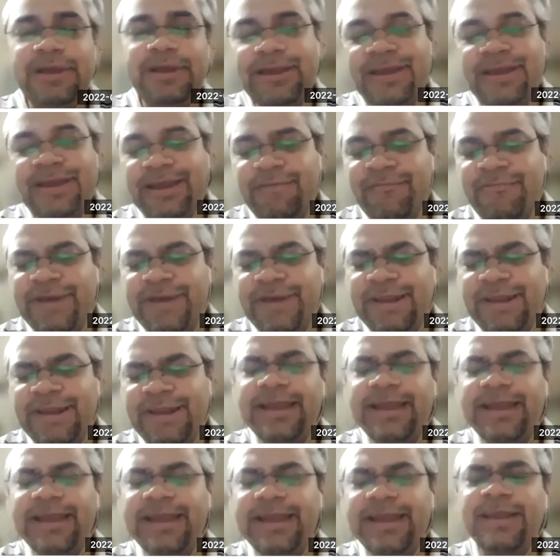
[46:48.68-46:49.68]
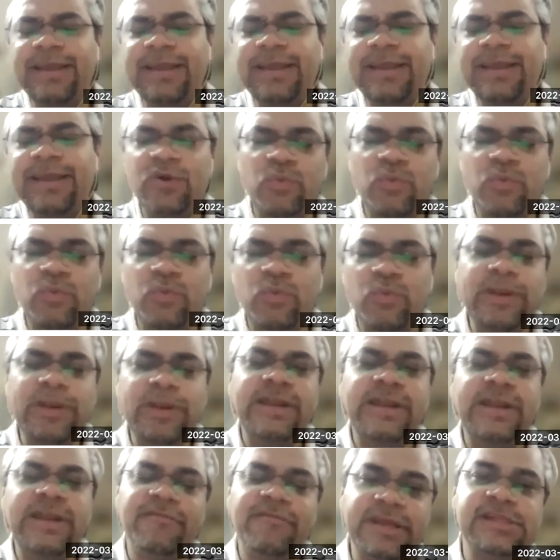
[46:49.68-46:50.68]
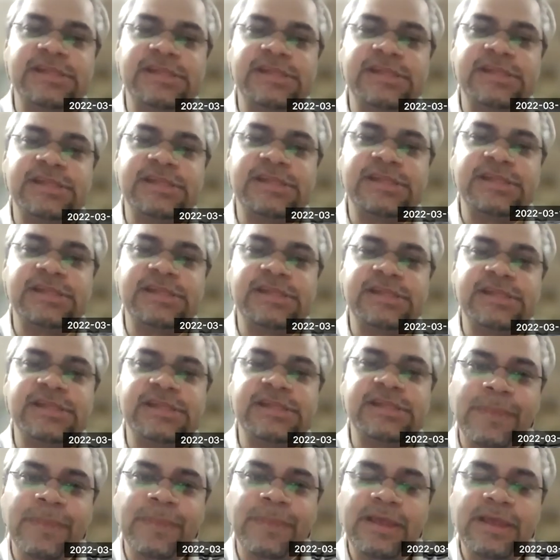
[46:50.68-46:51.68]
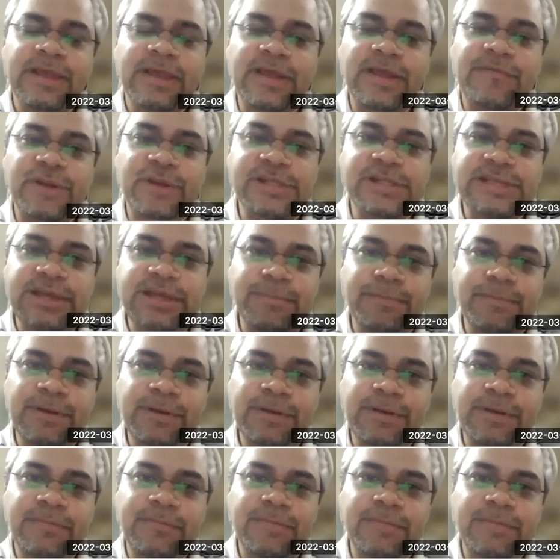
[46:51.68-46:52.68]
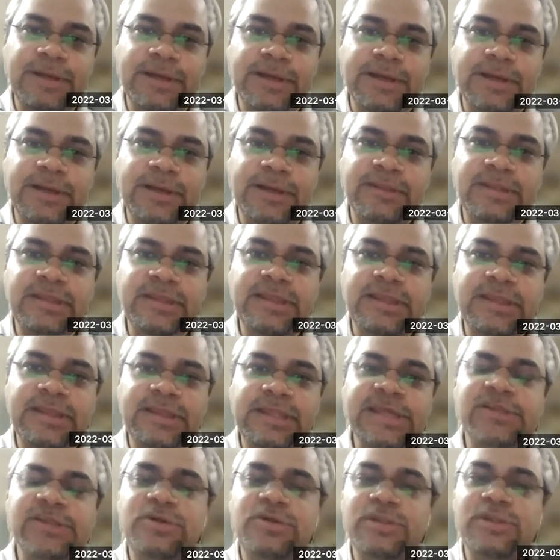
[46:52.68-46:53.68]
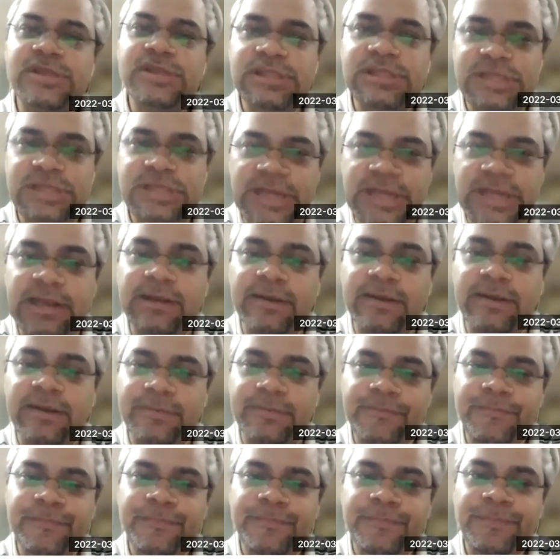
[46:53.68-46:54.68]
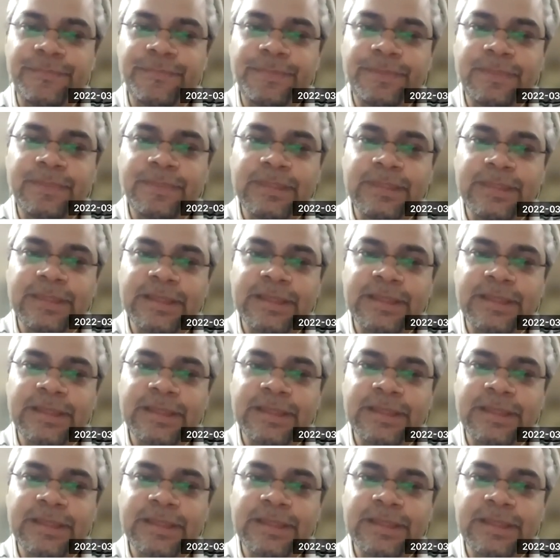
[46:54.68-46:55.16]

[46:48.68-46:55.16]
innovative ways, right, online. For example, things on sale.